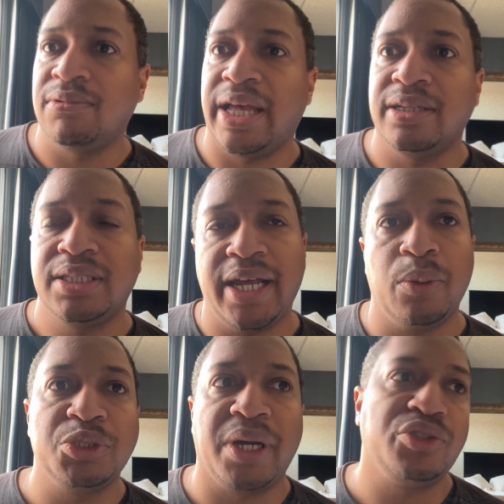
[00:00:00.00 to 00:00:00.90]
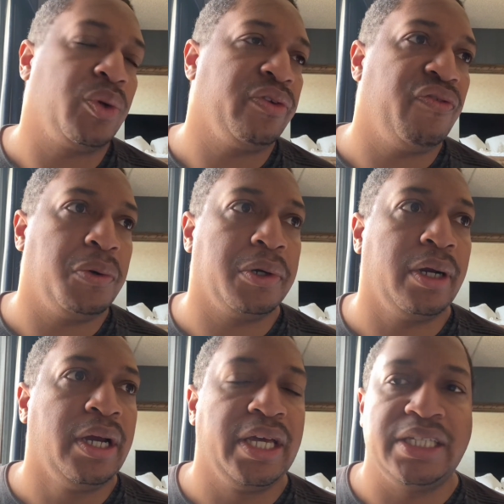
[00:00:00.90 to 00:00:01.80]
Like today was my
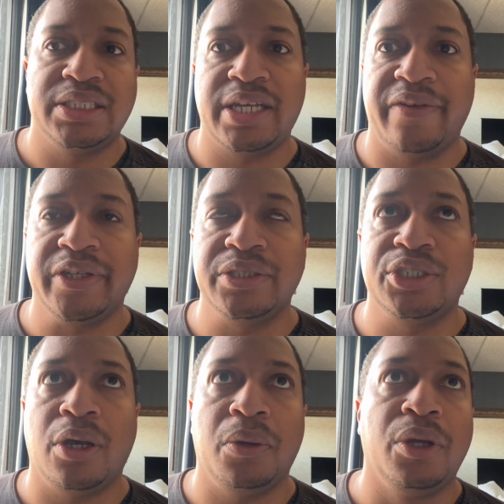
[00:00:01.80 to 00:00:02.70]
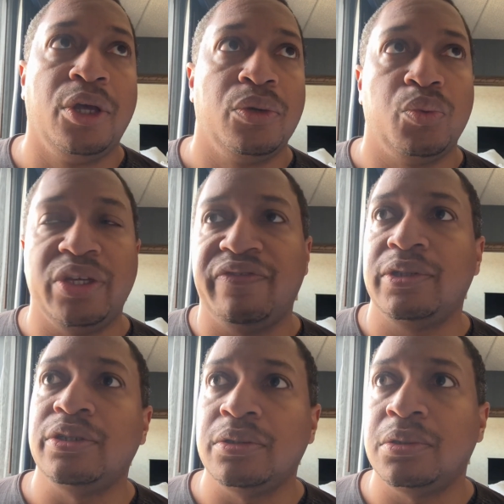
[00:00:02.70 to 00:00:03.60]
24/7. So we
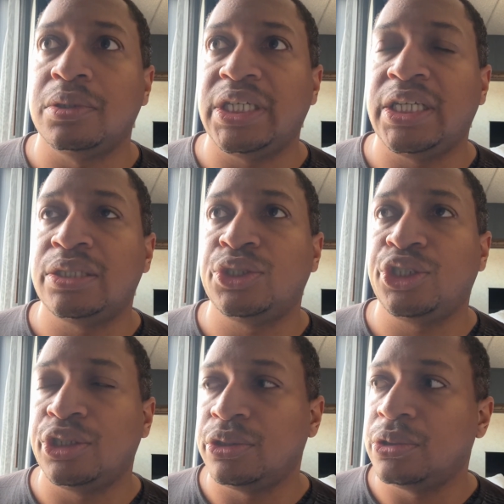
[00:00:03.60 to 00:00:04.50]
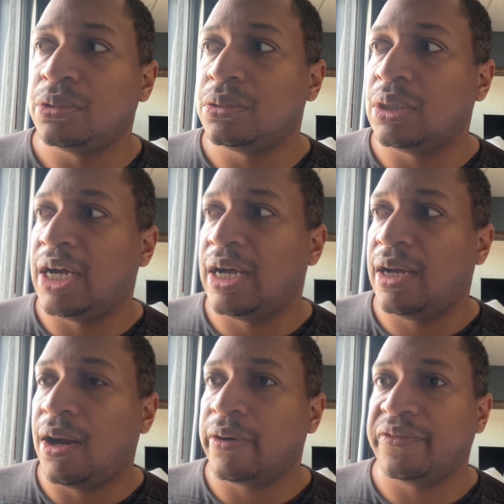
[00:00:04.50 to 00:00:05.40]
flew into
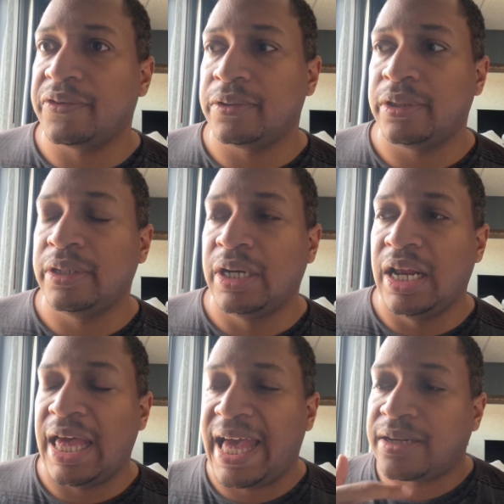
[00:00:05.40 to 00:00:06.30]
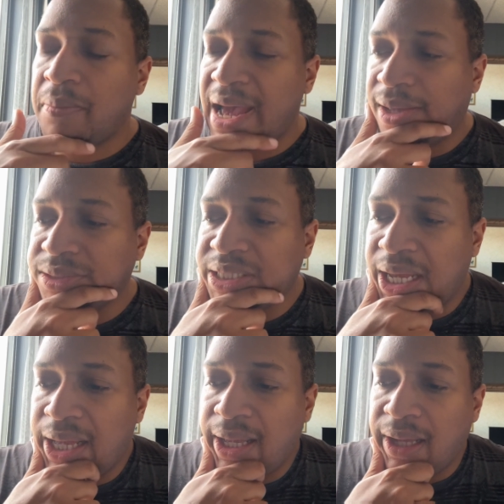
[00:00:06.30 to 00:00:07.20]
Hartford at about
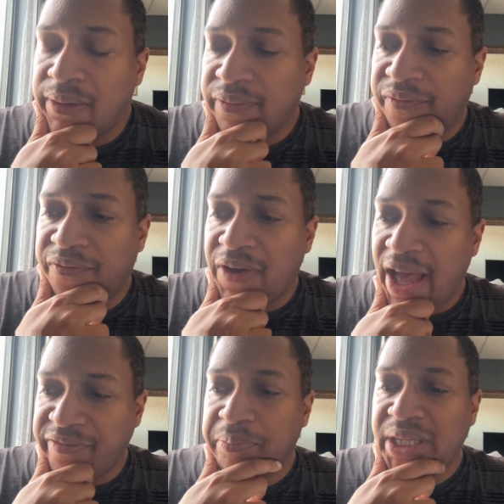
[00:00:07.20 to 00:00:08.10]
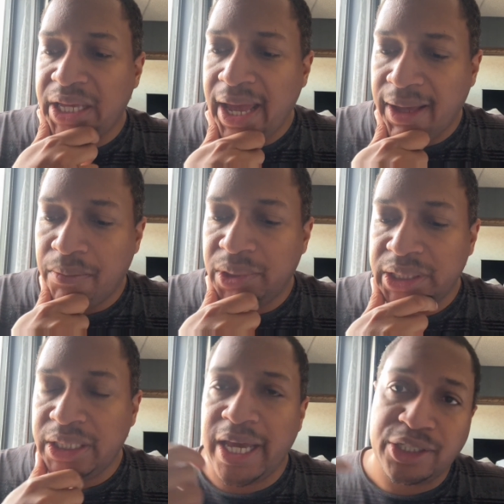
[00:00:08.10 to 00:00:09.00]
5 p.m.
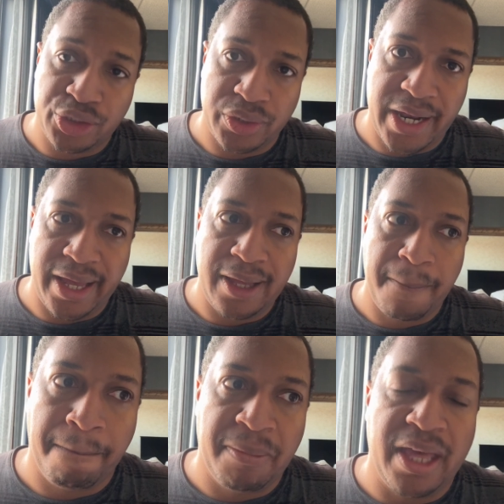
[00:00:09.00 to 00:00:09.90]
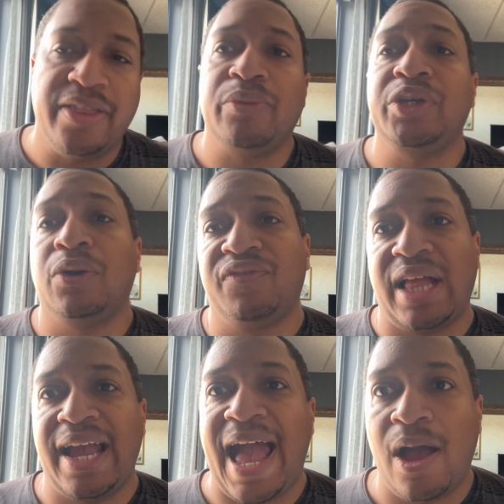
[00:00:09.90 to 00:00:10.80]
yesterday, and then we don't
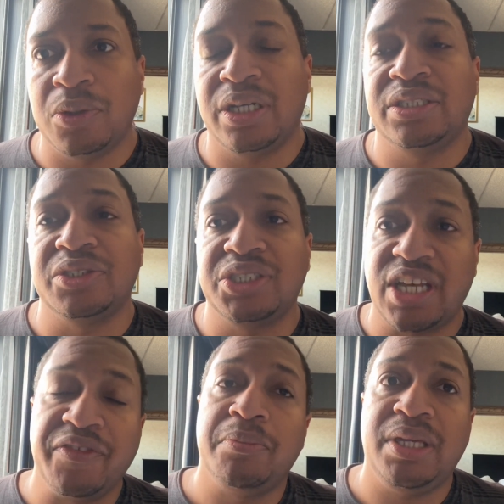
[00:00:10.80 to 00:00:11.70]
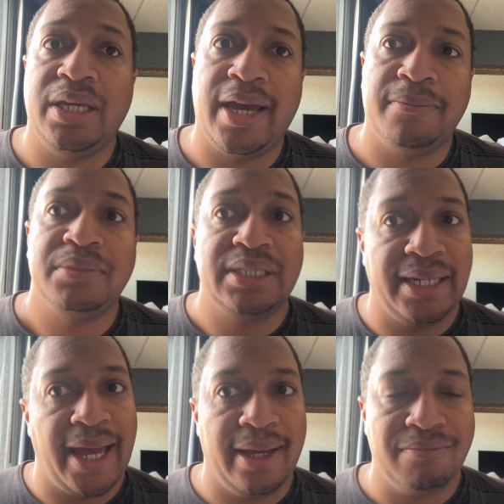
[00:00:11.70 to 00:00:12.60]
fly out until 7 p.m.
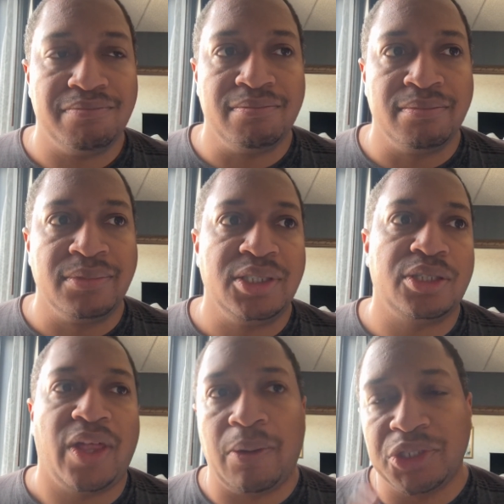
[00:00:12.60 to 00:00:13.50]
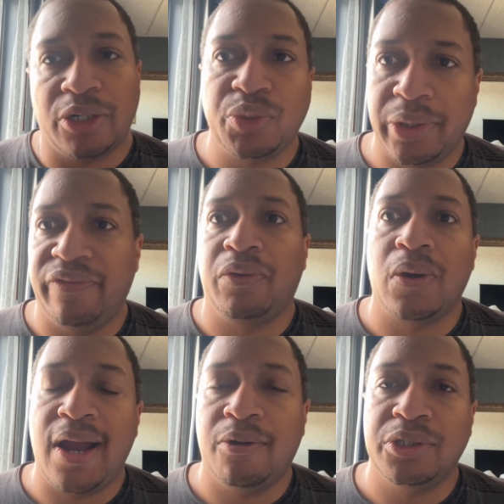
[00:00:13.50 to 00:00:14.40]
today. So that was our 24
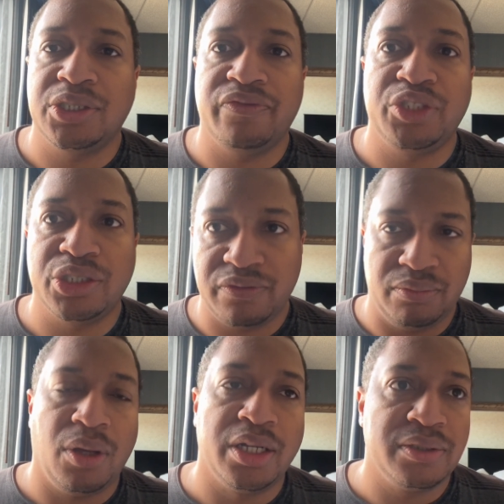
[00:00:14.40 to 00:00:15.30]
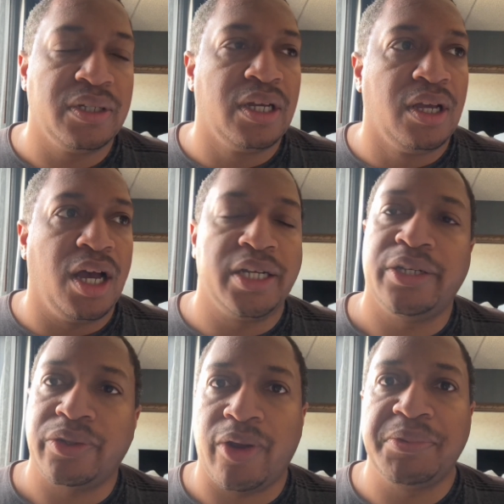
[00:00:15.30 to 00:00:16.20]
hours of just
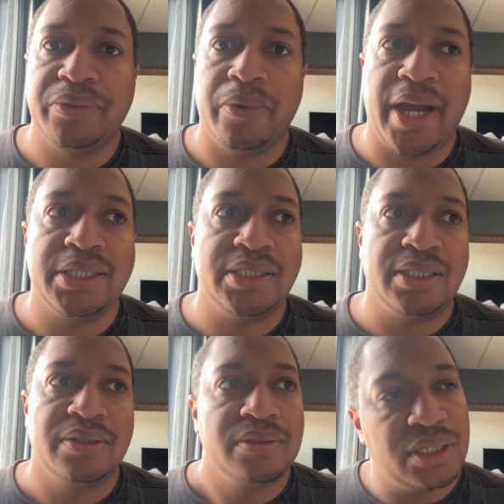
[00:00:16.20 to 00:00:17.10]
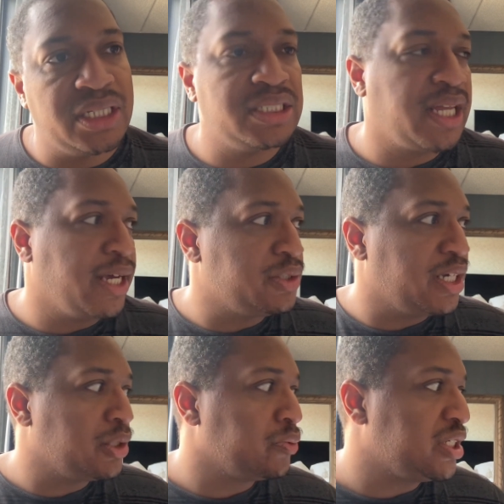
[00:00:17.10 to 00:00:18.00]
uninterrupted rest. And it's nice, you get
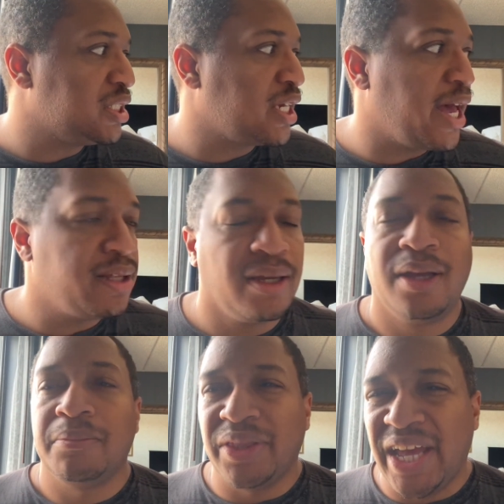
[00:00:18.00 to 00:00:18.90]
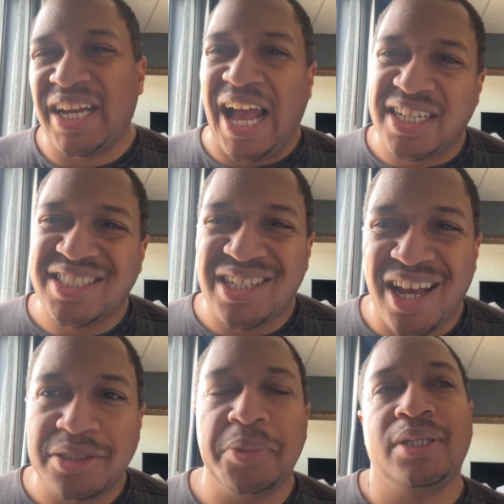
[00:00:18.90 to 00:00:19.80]
to reset, but then it kind of
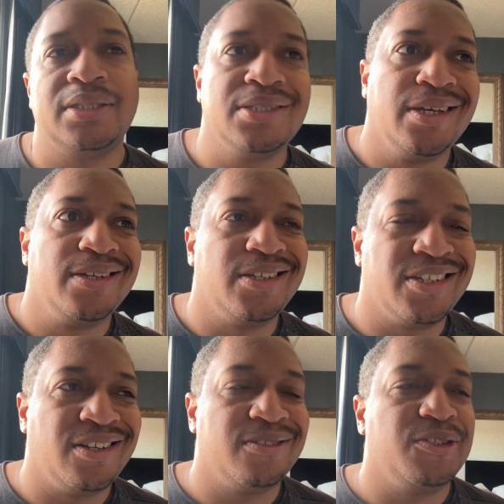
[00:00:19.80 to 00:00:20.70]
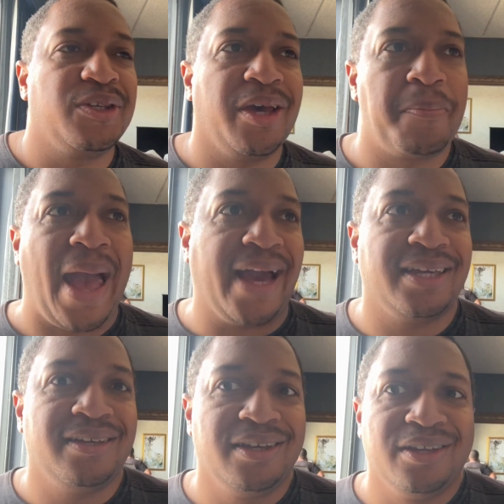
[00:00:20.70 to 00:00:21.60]
sucks because, you get back,
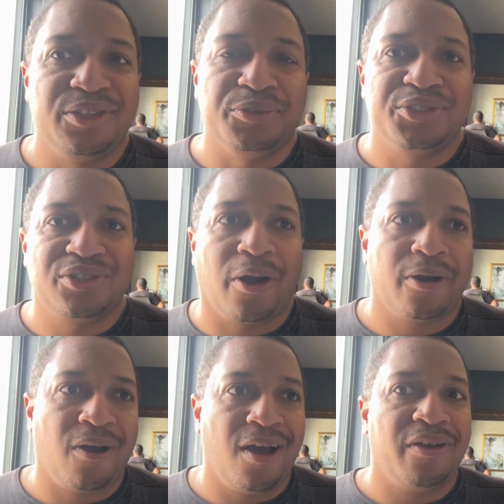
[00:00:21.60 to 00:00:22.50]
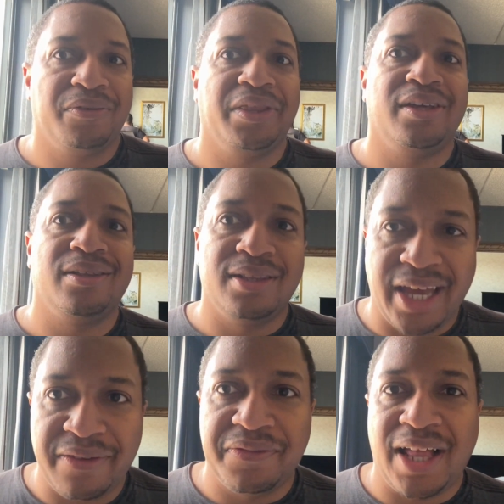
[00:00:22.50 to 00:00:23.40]
you start off with a
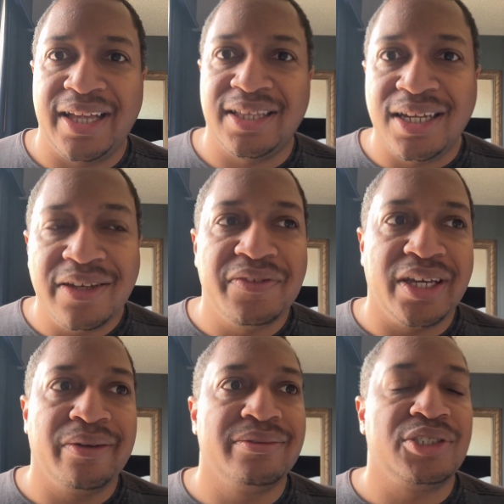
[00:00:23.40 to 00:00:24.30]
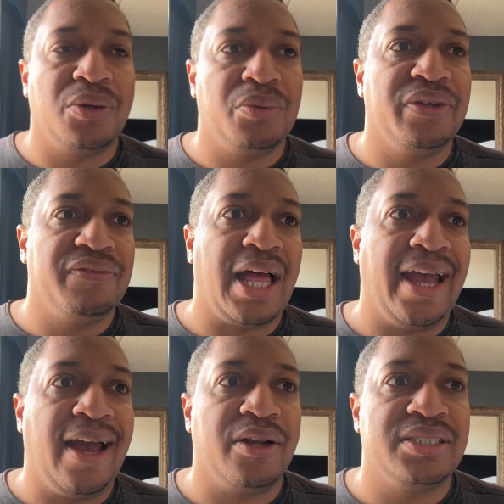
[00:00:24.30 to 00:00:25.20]
late flight in the evening. So we fly
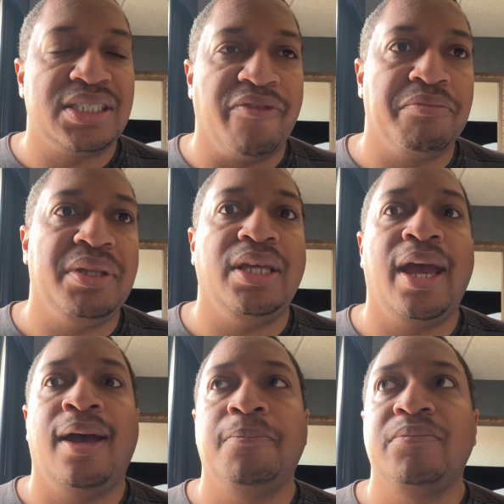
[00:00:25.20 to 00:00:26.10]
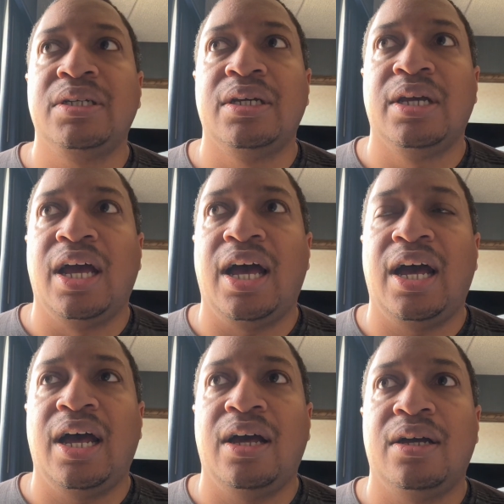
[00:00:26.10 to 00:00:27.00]
out at 7 p.m.,
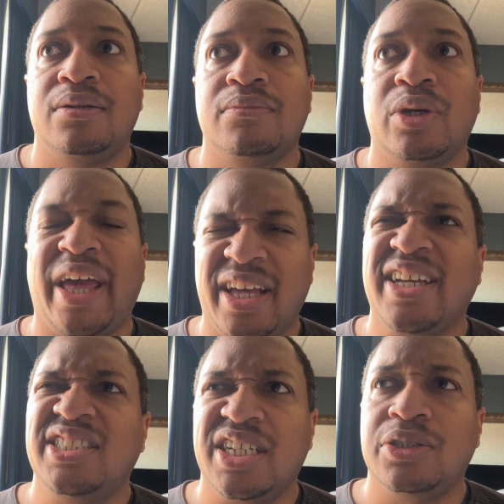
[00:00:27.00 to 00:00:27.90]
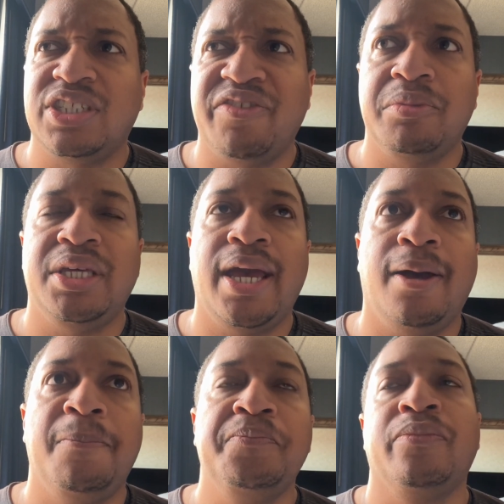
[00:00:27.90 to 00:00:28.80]
like 6 or 7 p.m.